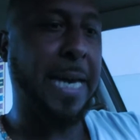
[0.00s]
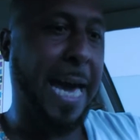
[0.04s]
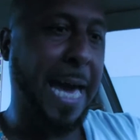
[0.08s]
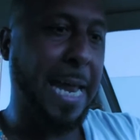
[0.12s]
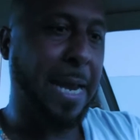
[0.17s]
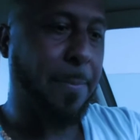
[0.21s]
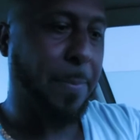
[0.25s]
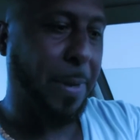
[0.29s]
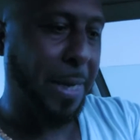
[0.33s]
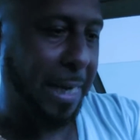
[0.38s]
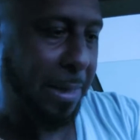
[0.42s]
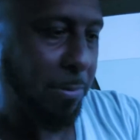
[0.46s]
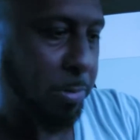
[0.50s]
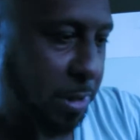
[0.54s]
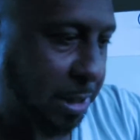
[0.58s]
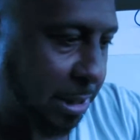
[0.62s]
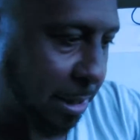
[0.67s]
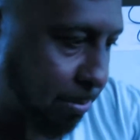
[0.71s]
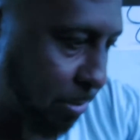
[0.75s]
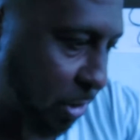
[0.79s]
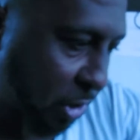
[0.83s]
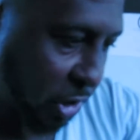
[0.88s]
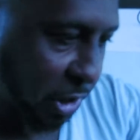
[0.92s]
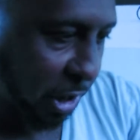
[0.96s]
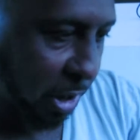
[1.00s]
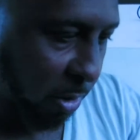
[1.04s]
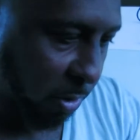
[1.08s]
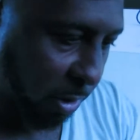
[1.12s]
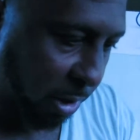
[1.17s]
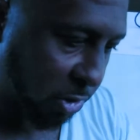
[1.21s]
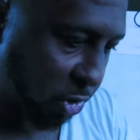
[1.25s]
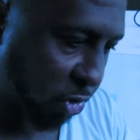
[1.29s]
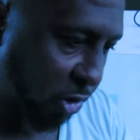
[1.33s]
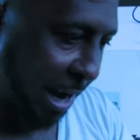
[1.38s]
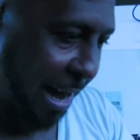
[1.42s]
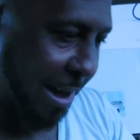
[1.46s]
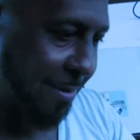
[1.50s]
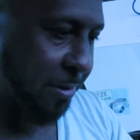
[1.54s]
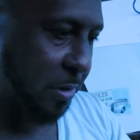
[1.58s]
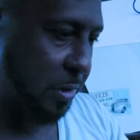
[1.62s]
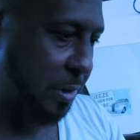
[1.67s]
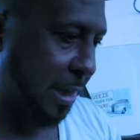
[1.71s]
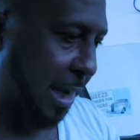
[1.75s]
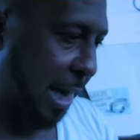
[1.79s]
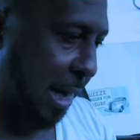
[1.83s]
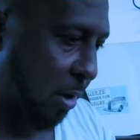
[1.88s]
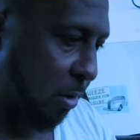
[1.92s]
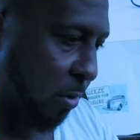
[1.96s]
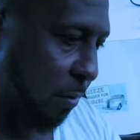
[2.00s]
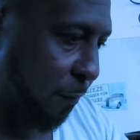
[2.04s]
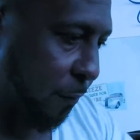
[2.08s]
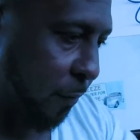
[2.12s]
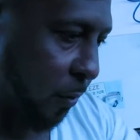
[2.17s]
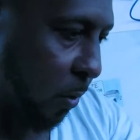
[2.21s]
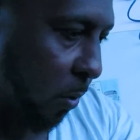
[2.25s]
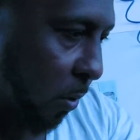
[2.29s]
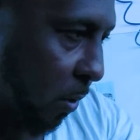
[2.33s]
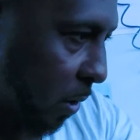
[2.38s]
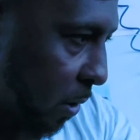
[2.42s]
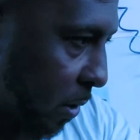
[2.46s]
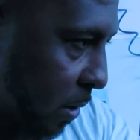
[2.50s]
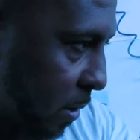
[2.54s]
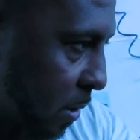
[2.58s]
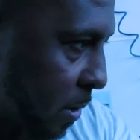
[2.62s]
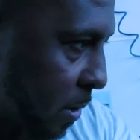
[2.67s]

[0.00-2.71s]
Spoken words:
it, but it was some shit on the driver's side on the floor.